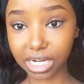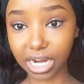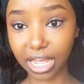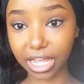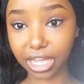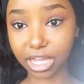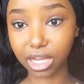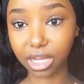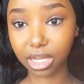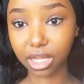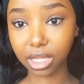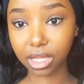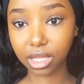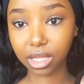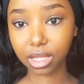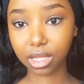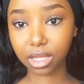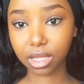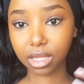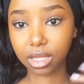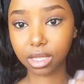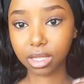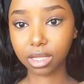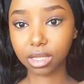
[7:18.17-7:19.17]
like
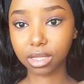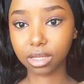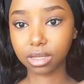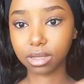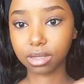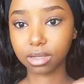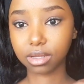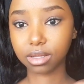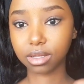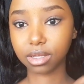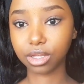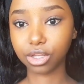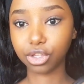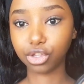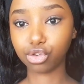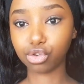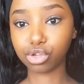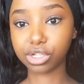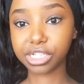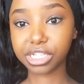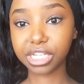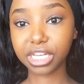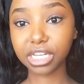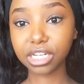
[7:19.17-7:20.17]

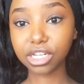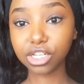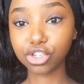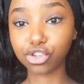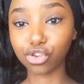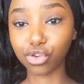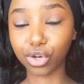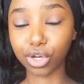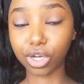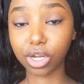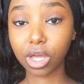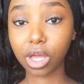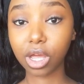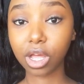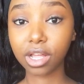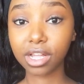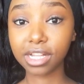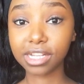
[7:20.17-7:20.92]
your skin tone.